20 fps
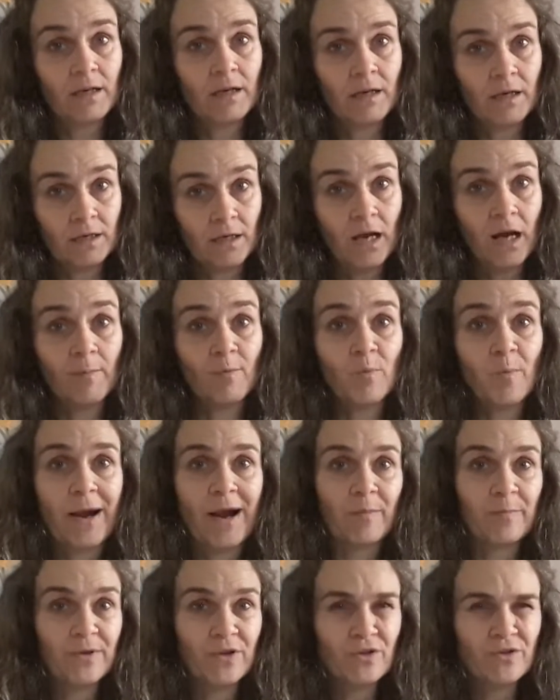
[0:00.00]
can come
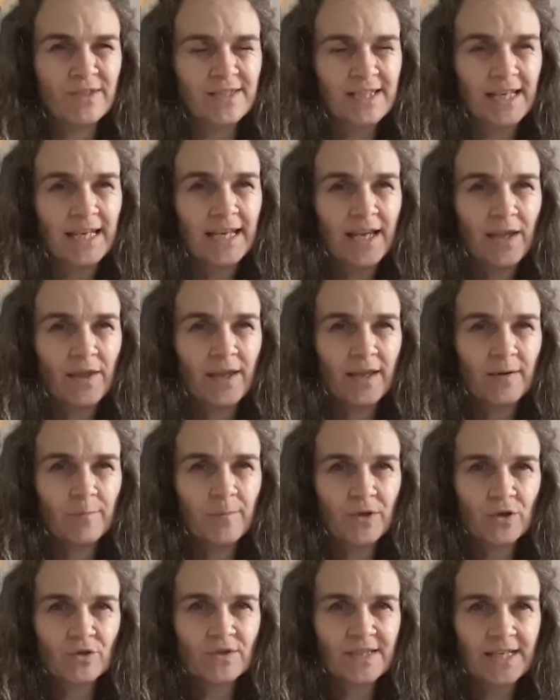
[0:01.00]
about
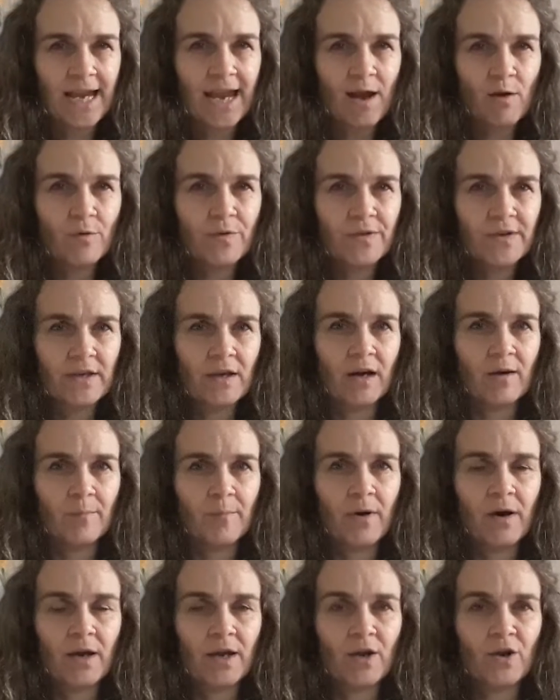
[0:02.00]
because a healthy gut
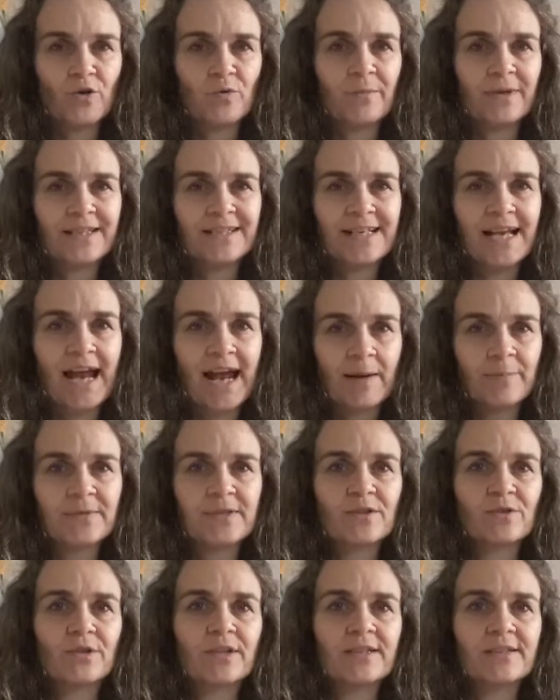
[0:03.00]
biome is
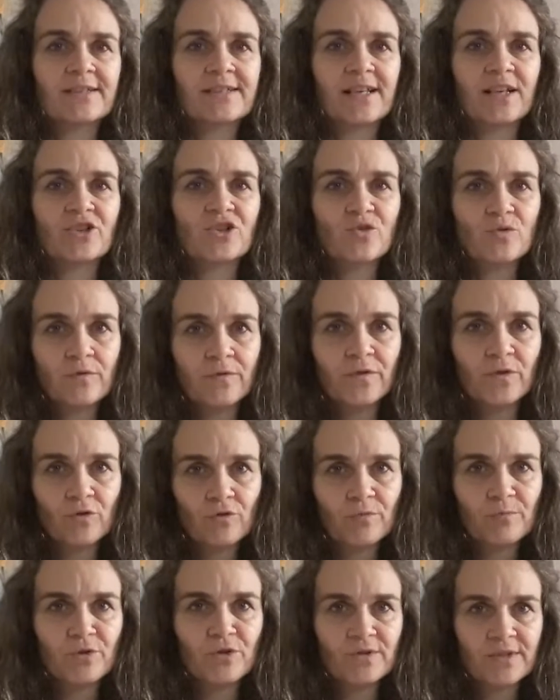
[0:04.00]
absolutely essential for
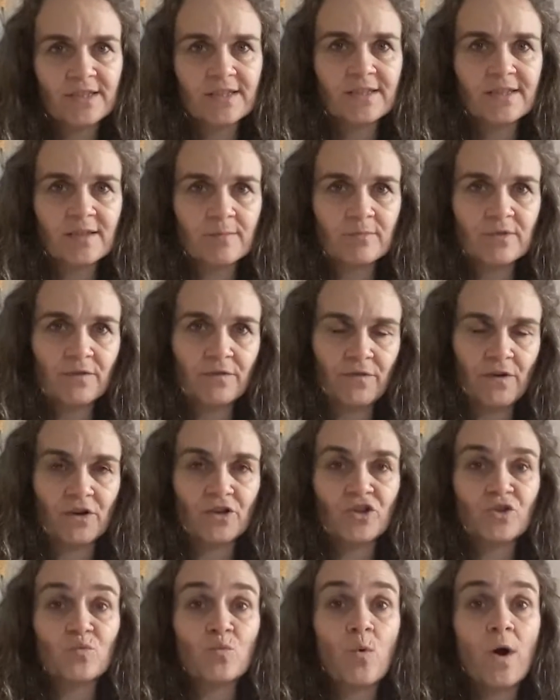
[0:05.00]
your immune system to
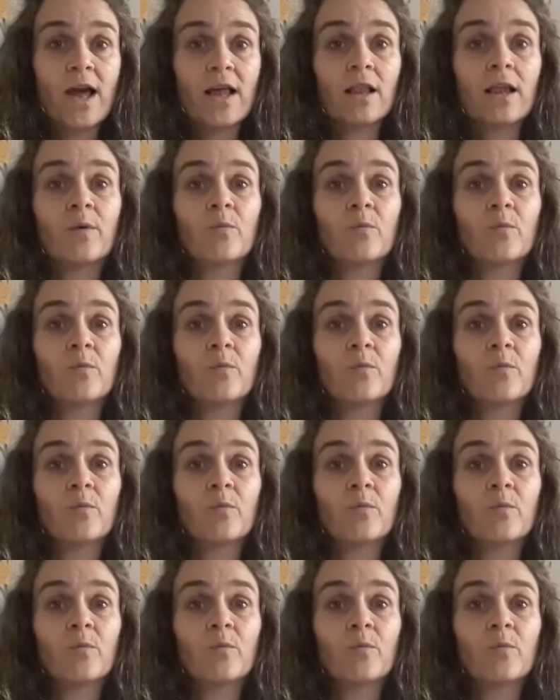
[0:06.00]
function well,